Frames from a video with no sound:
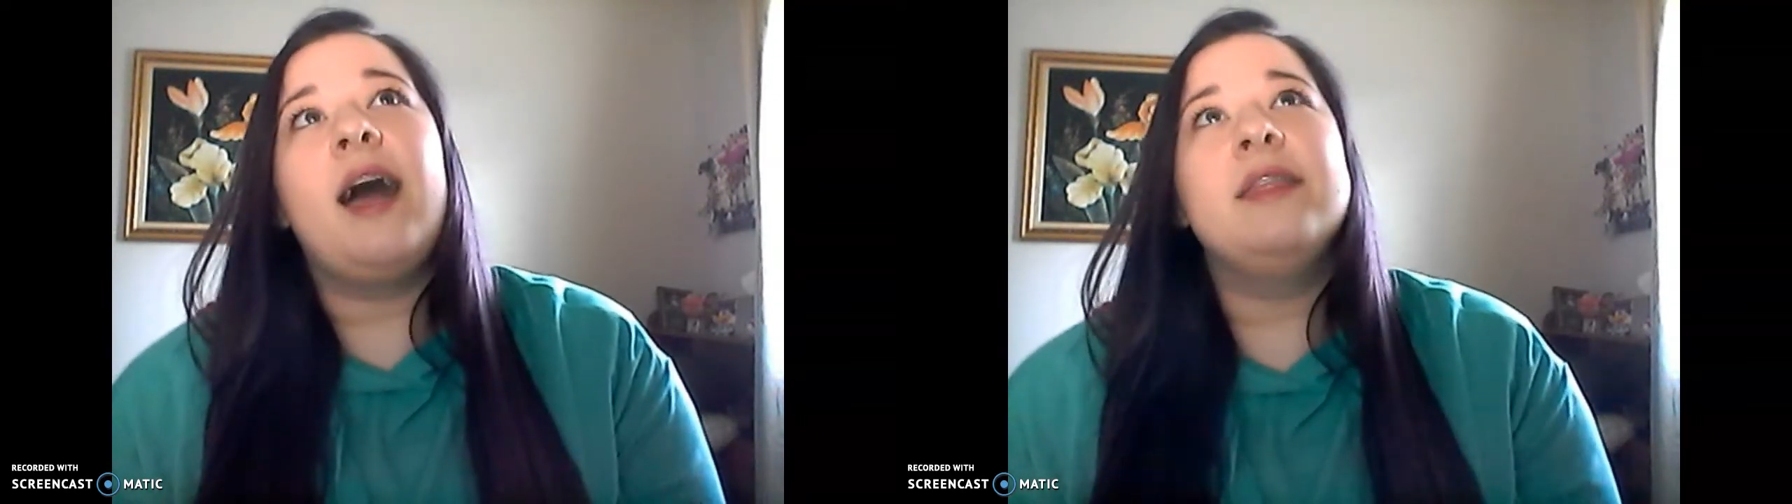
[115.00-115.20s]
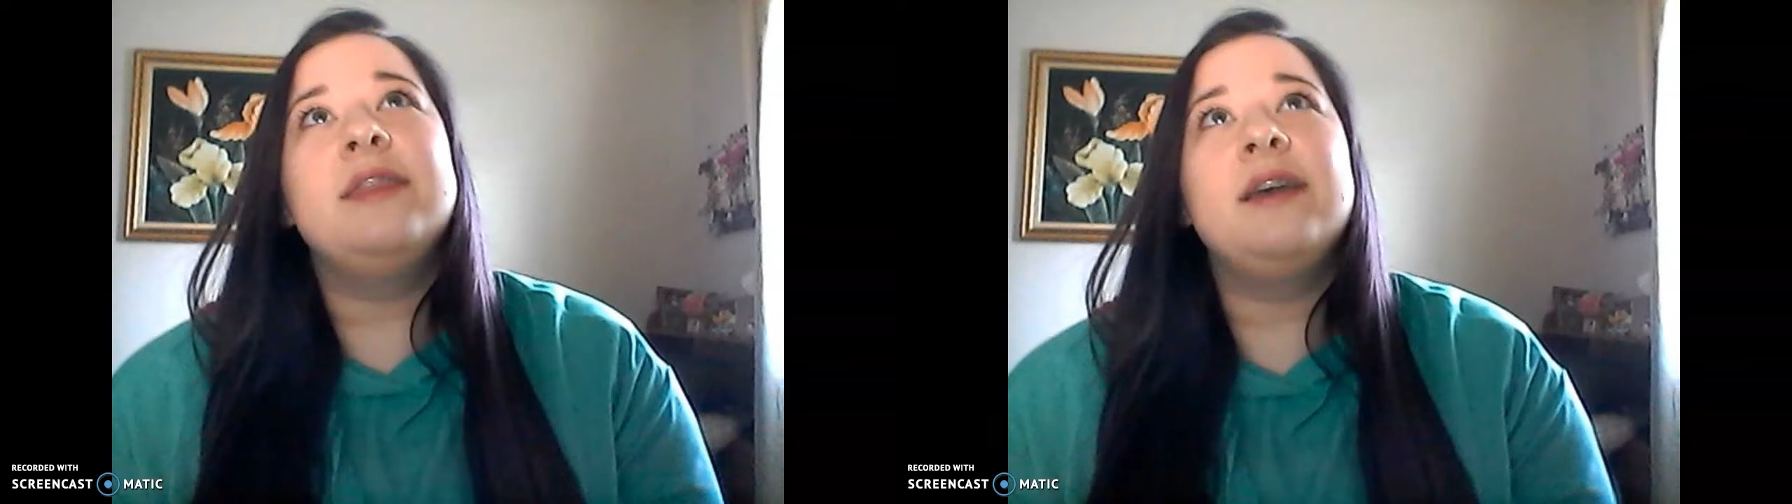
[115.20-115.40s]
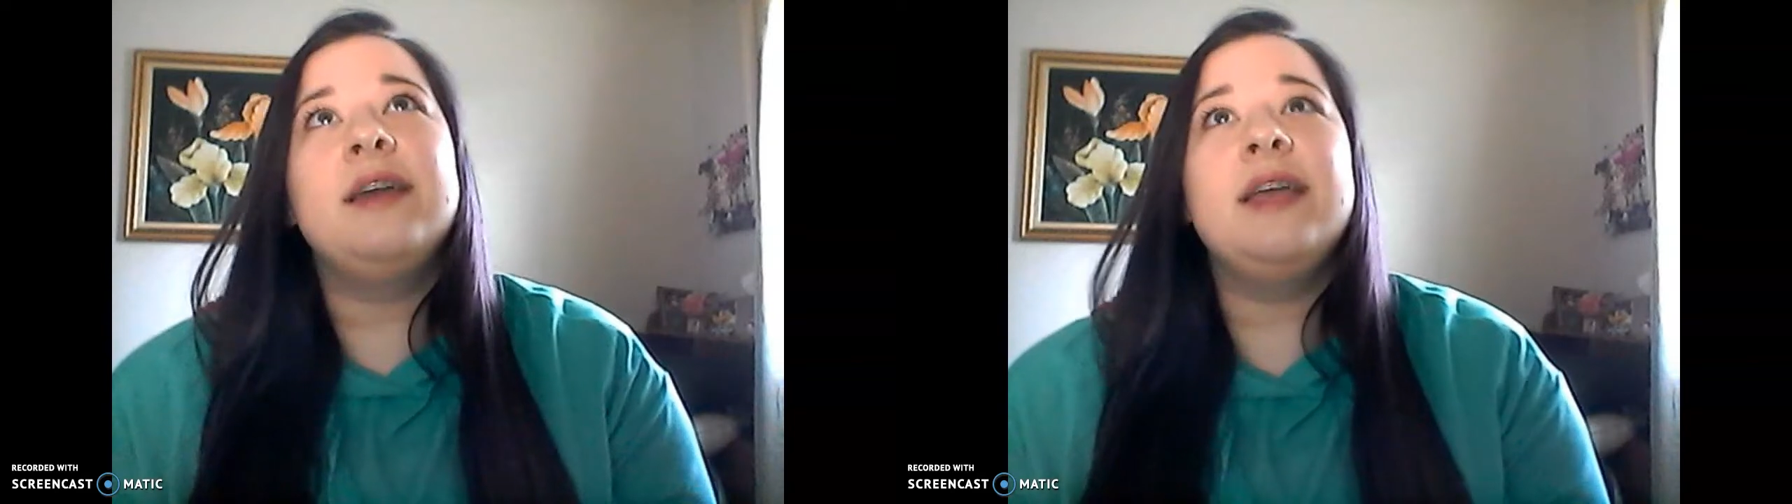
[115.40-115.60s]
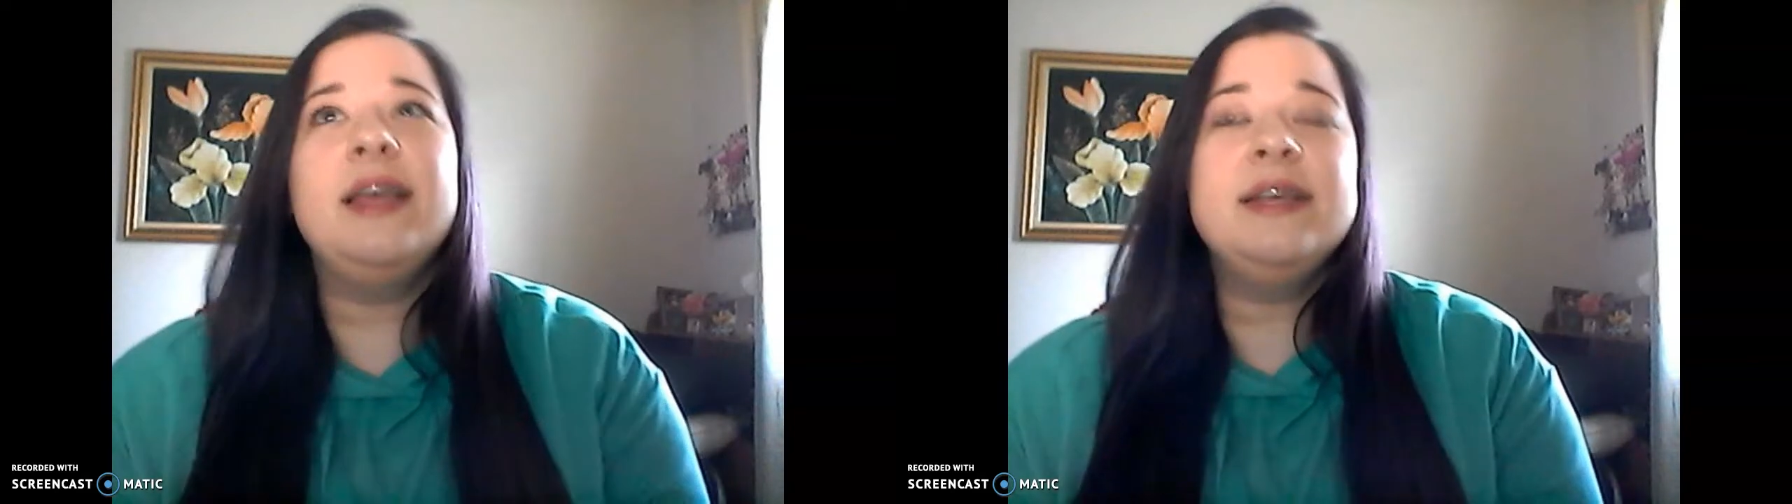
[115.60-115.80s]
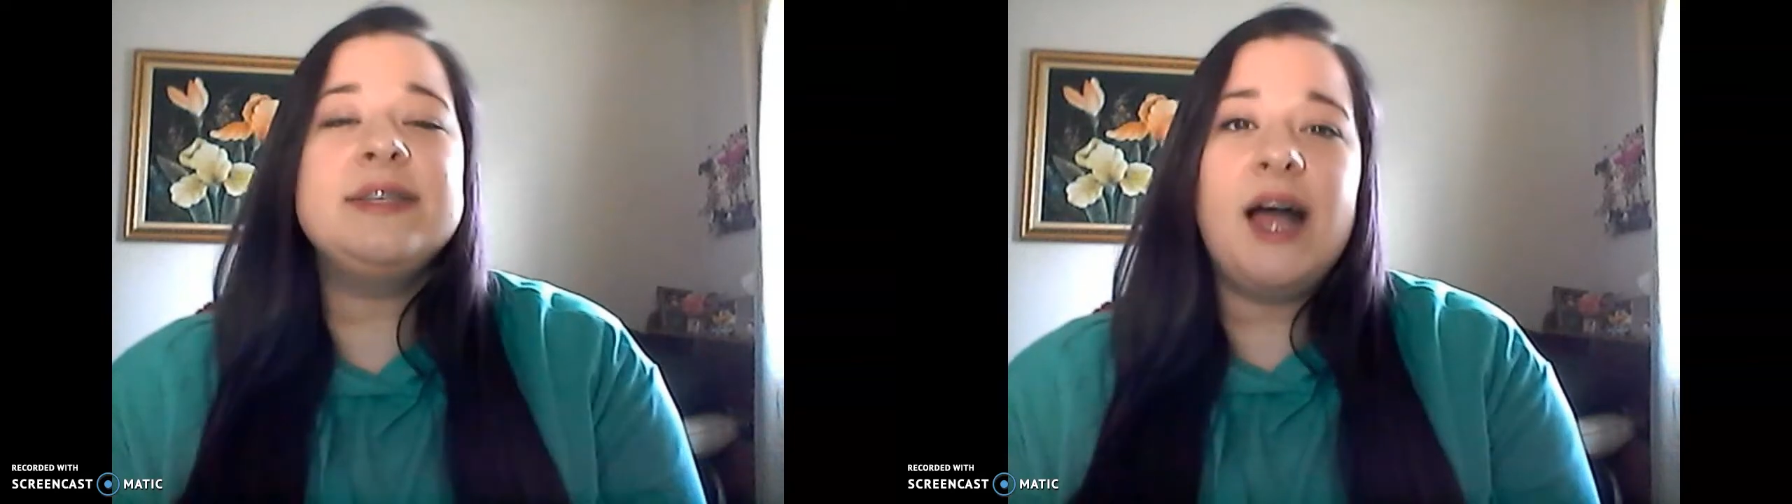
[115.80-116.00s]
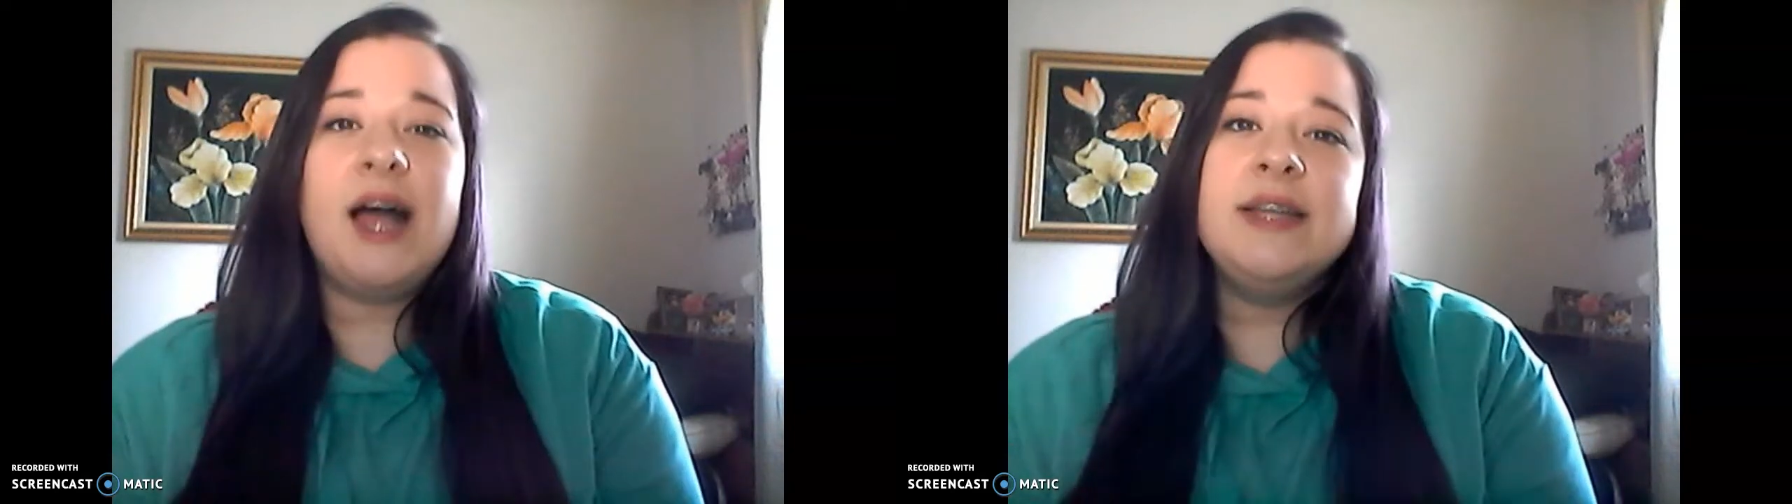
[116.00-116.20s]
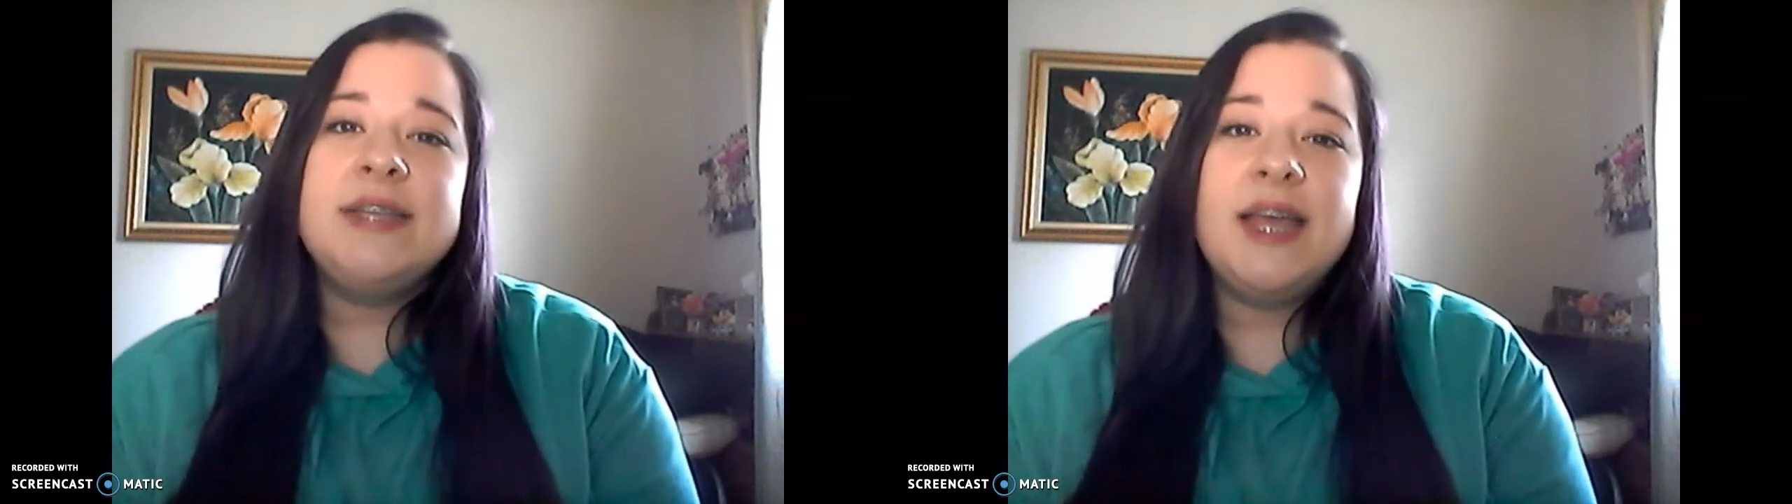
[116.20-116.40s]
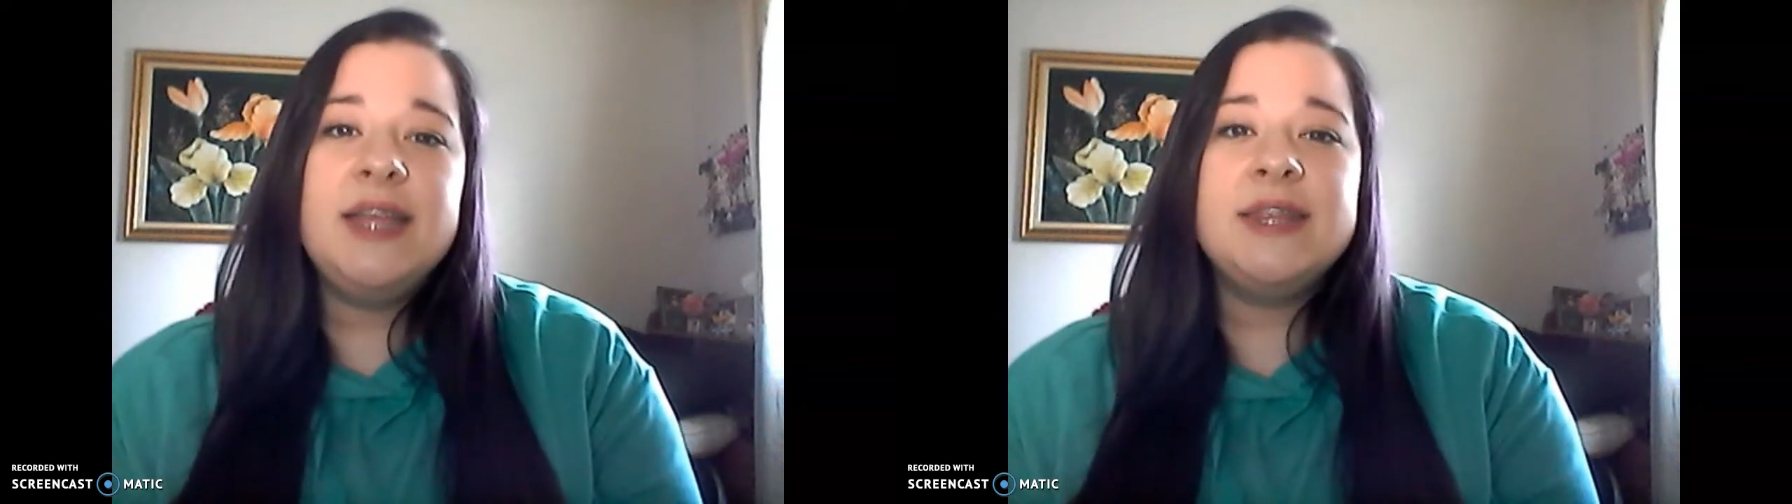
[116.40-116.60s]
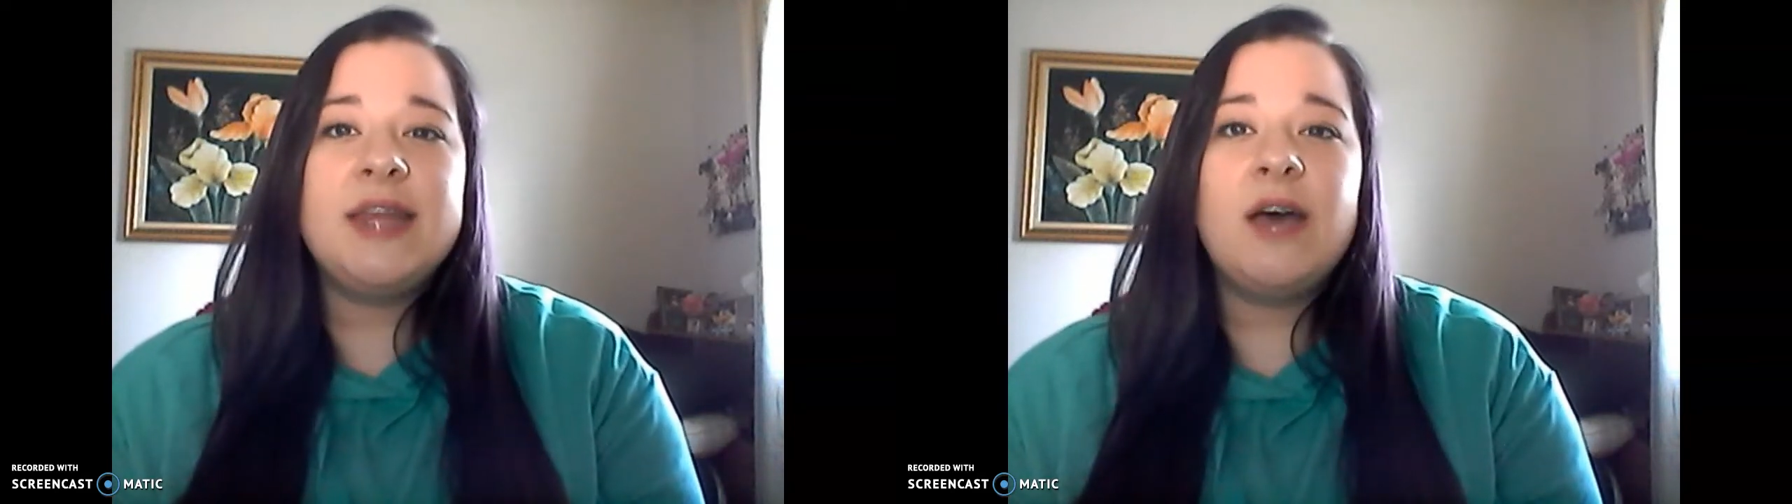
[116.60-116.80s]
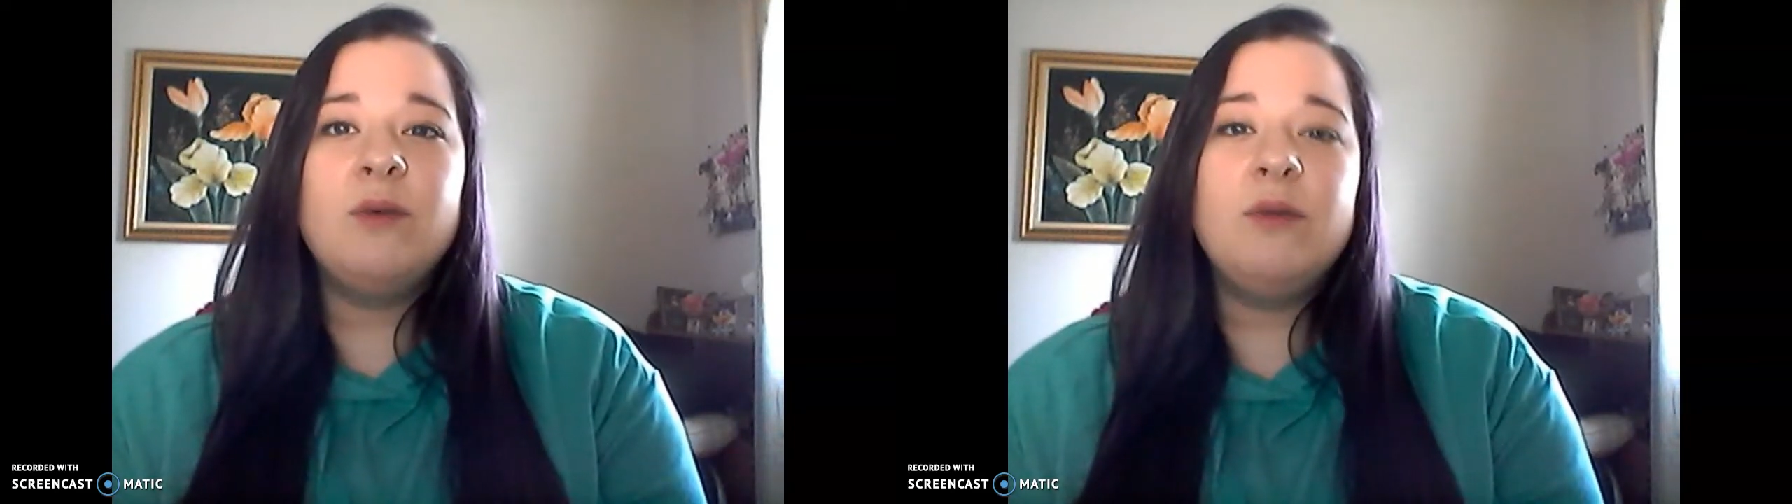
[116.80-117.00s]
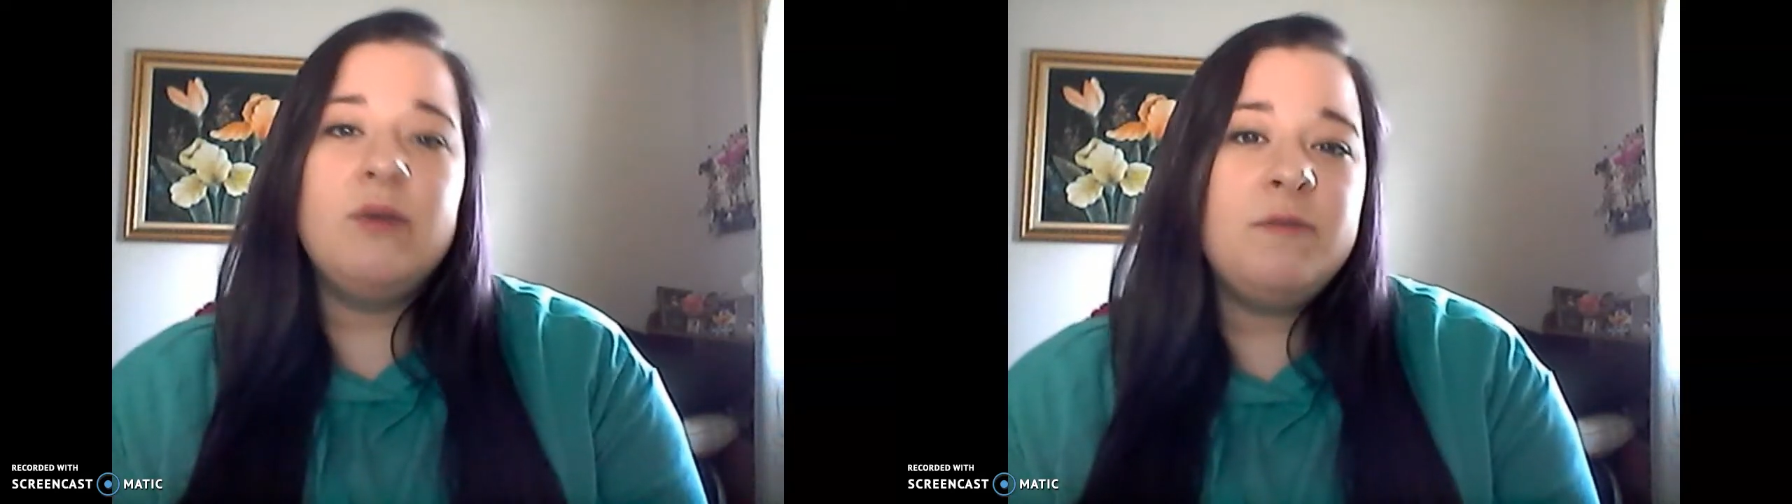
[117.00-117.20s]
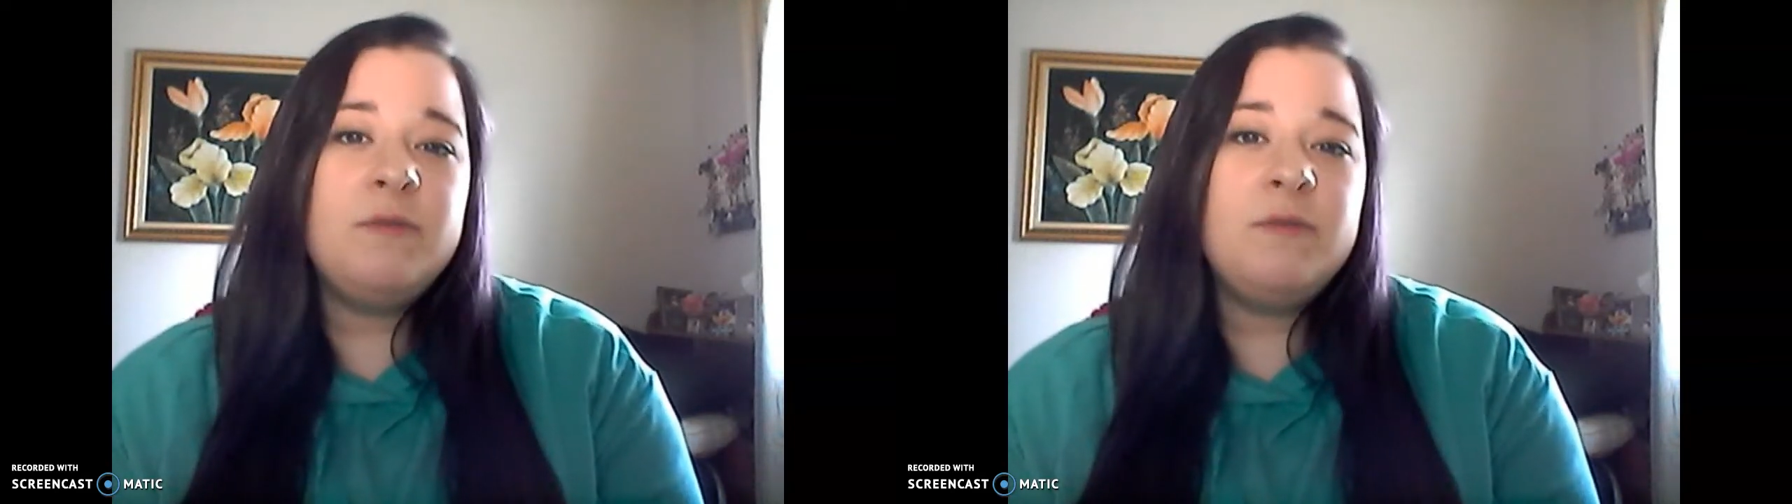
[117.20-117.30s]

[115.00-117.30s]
there is content that we would have